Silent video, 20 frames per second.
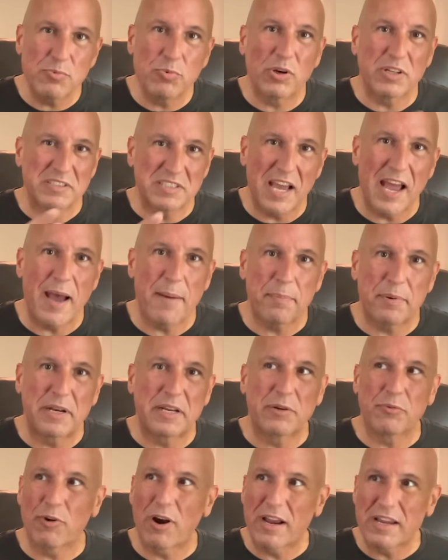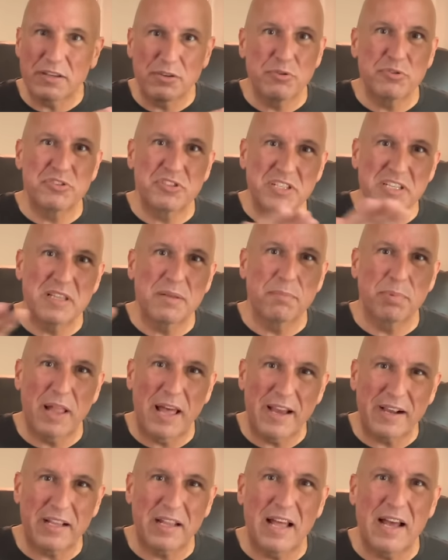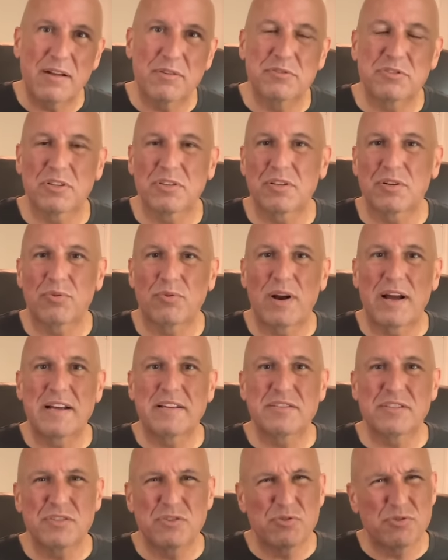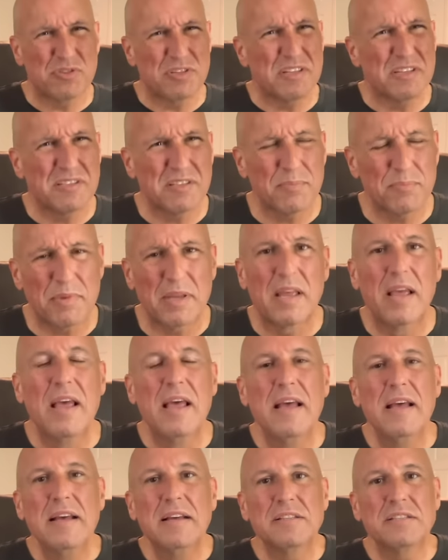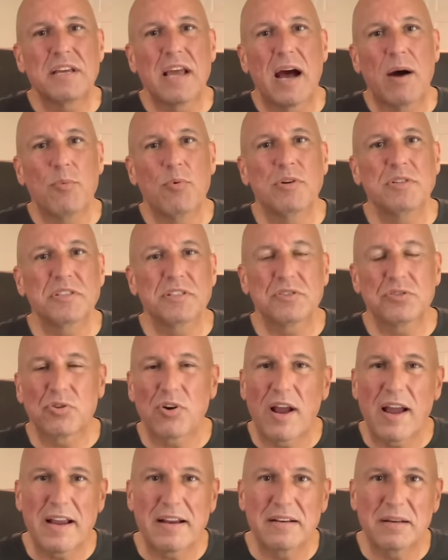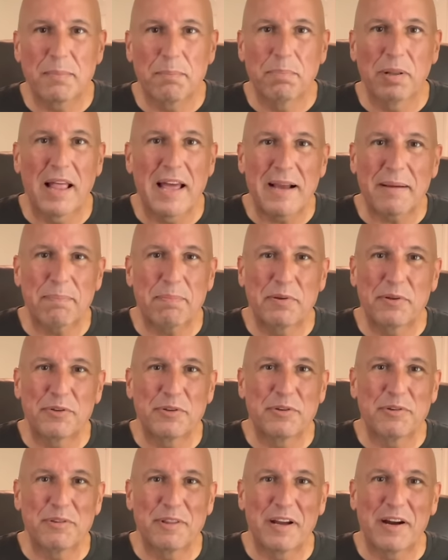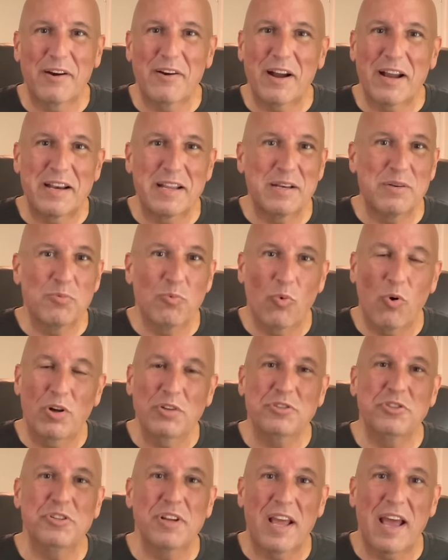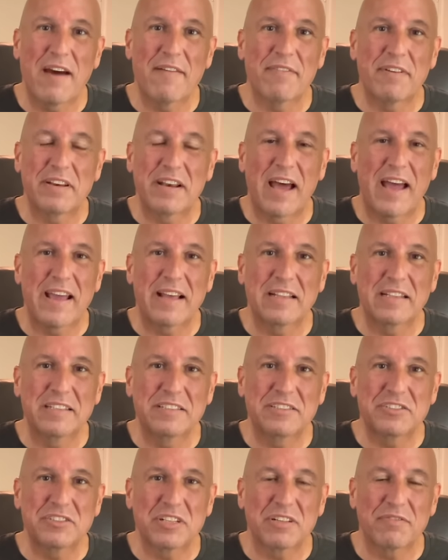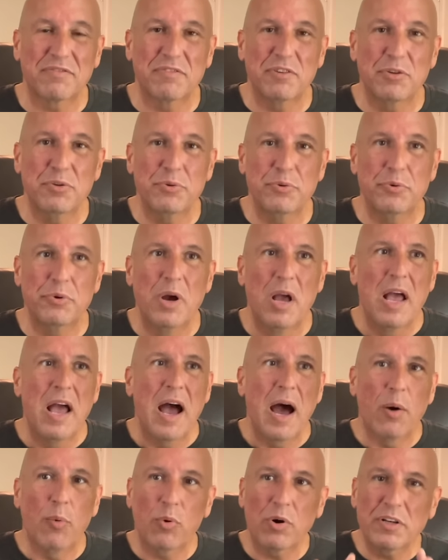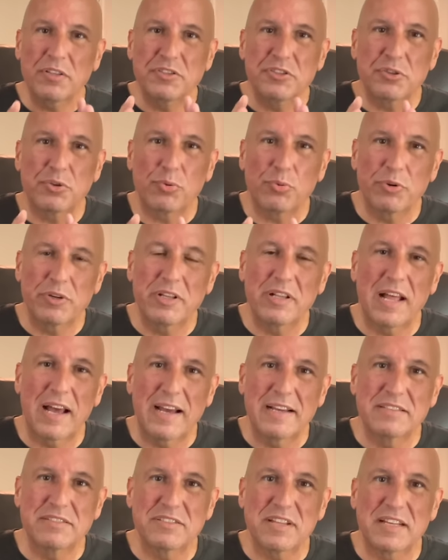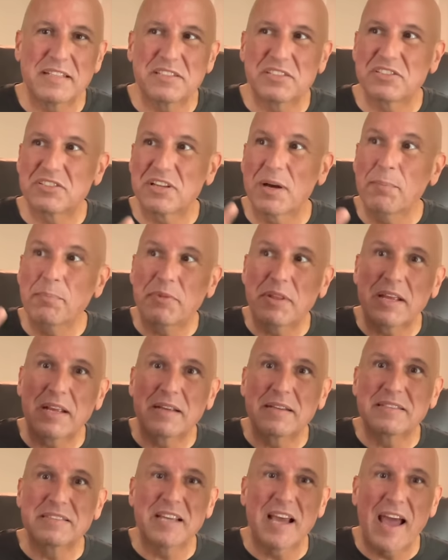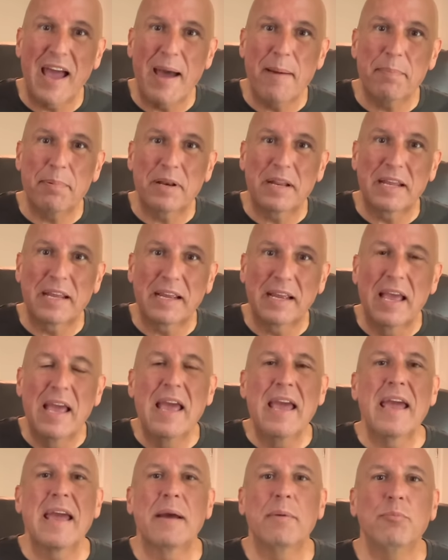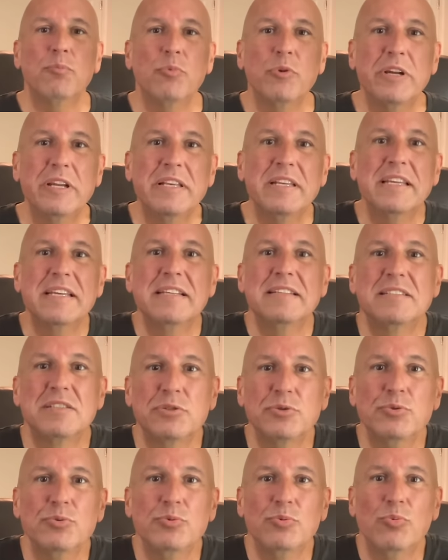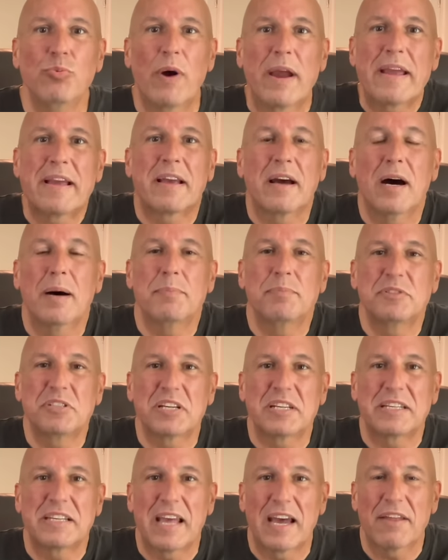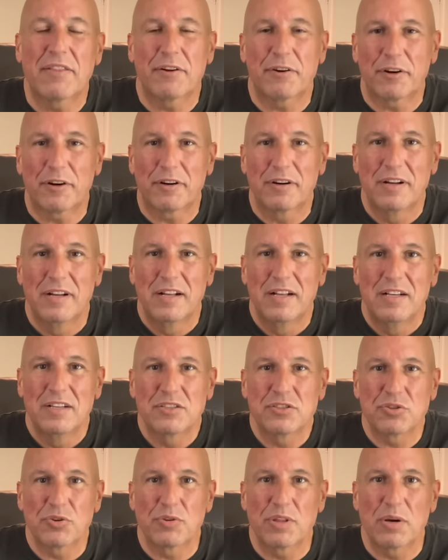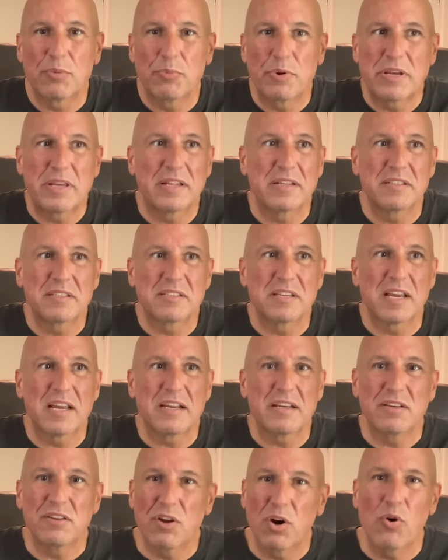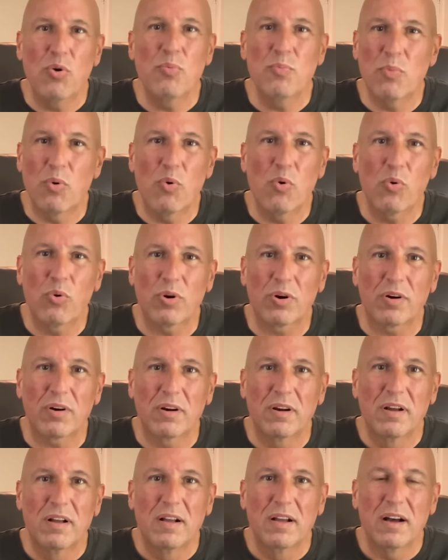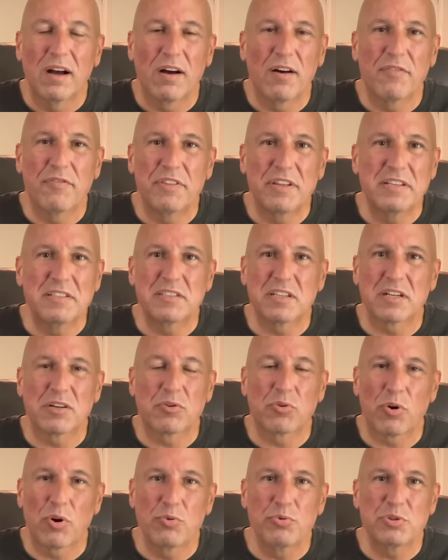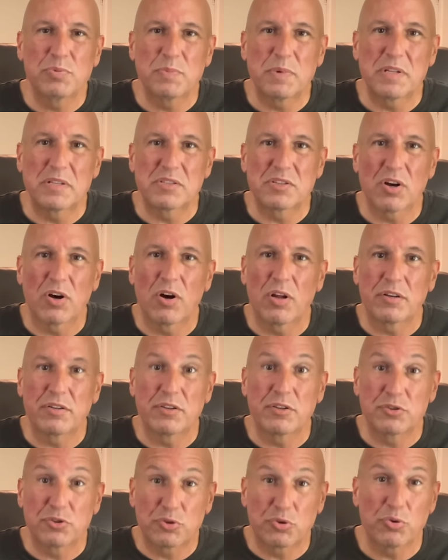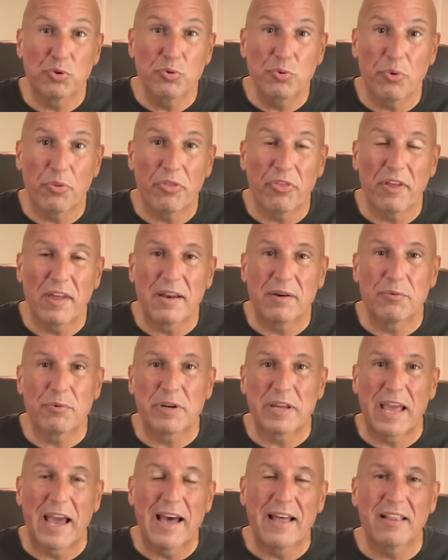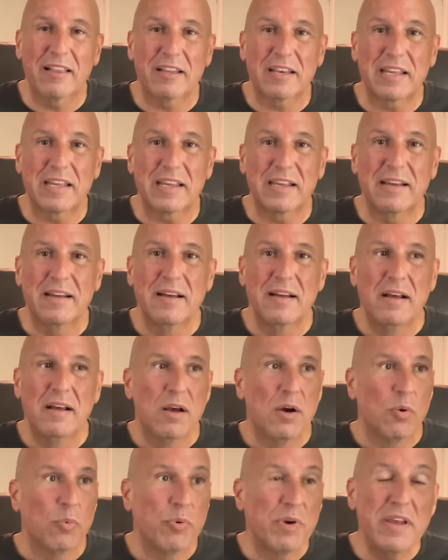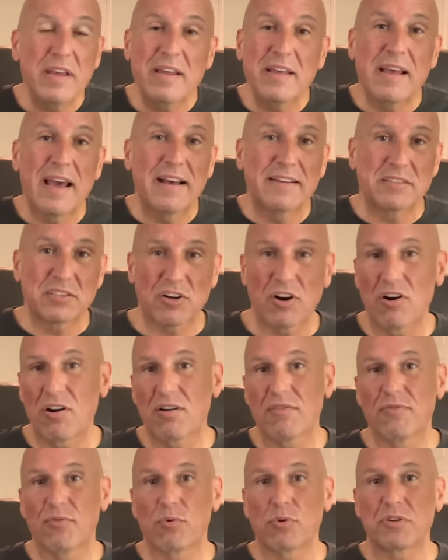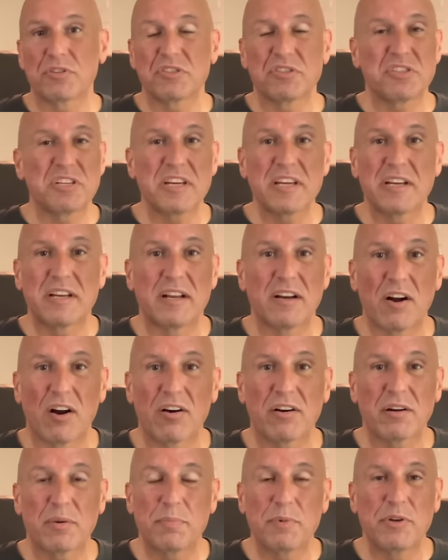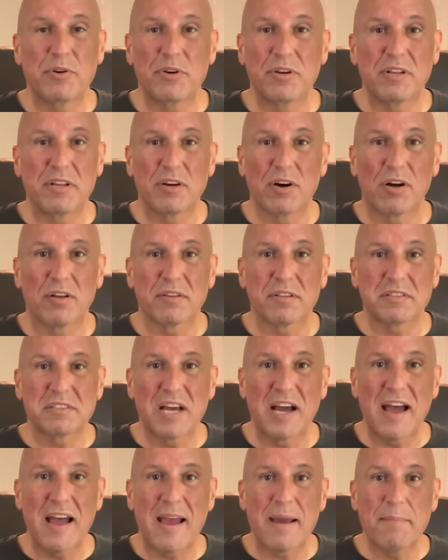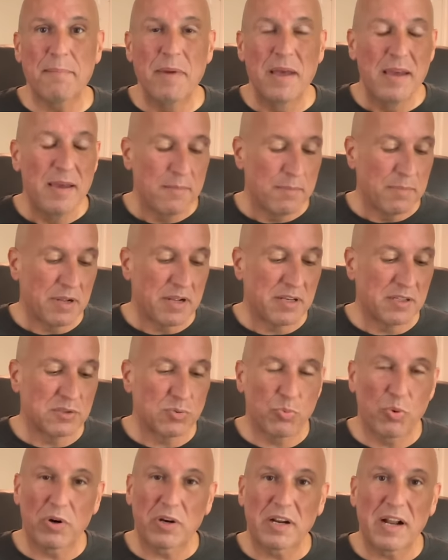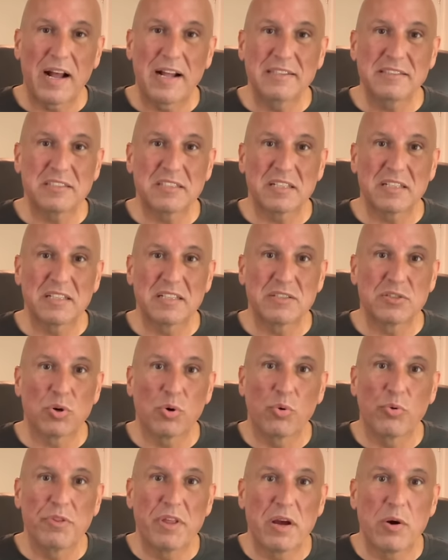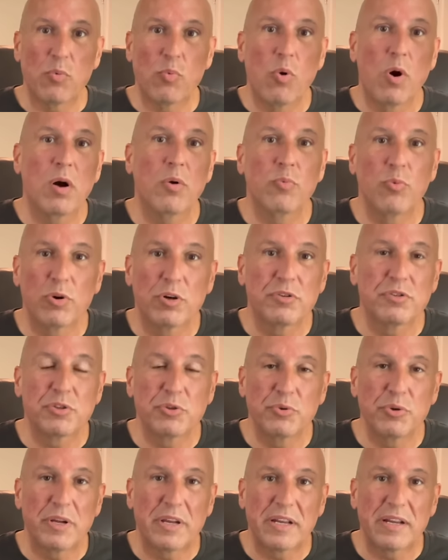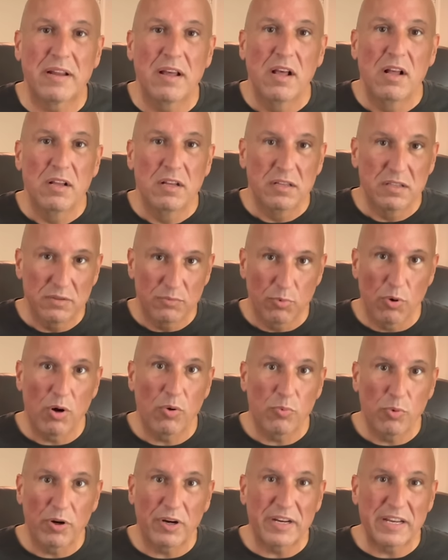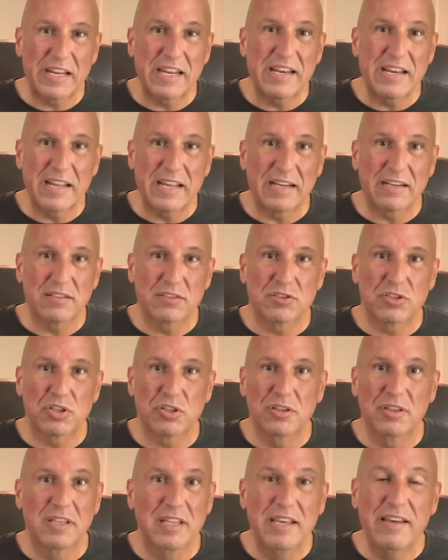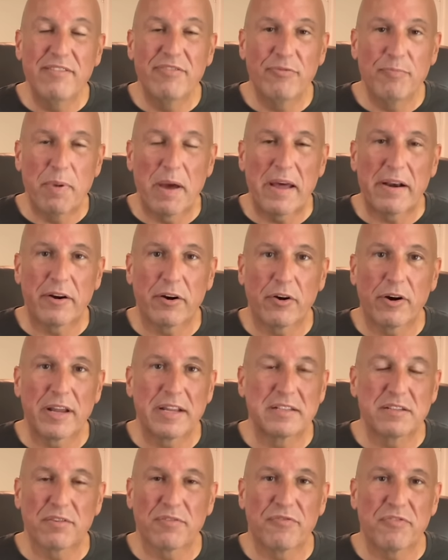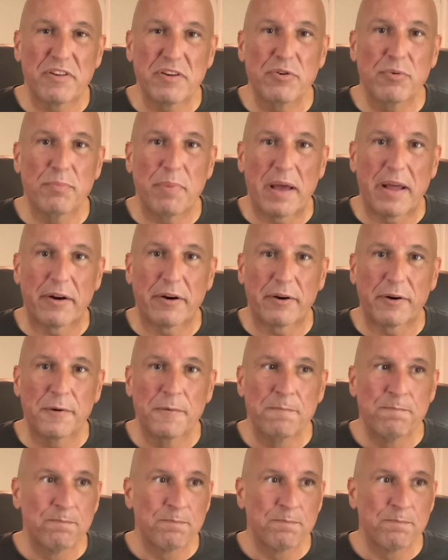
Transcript: what's happening, right? You see the black clouds on the horizon, you see something. See, I wasn't trying to black pill you there. I didn't want you to have a nihilistic view. I wanted you to realize that something is happening and we need to wake up together so that we can say no more of these encroachments on the truth and reality. We as carnivores see it in our community all the time because we're constantly told that what we're doing what we're eating to live better and to feel better